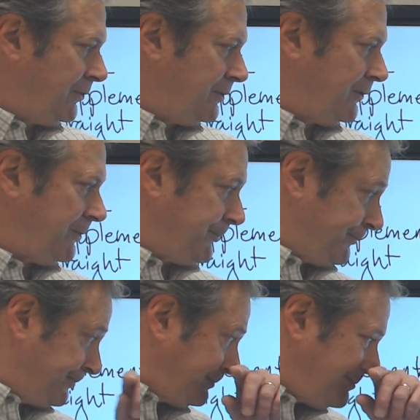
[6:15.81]
was
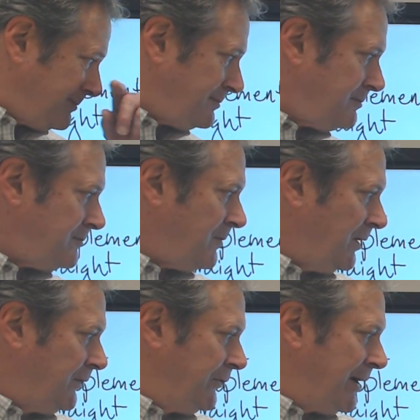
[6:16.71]

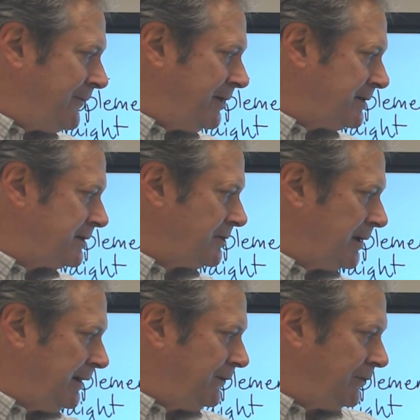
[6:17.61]
70
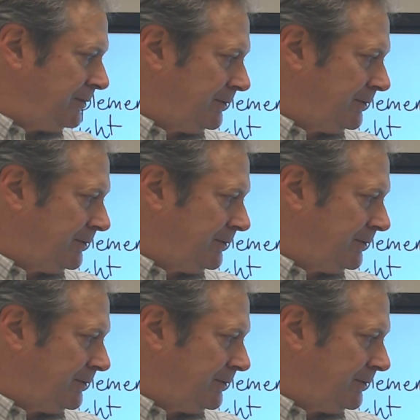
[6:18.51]
degrees.